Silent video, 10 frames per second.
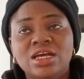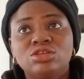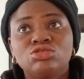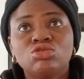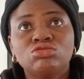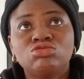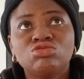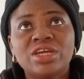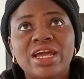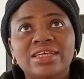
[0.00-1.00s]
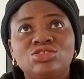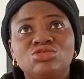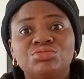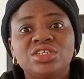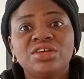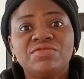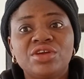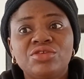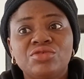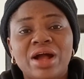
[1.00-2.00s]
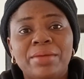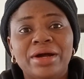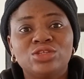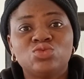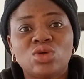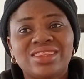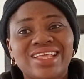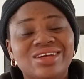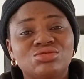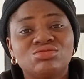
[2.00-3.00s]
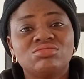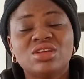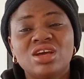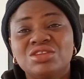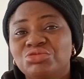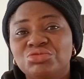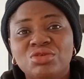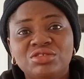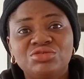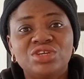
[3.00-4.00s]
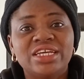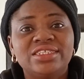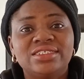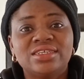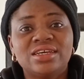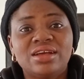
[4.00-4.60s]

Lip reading: So 2 years should be giving you about 1,200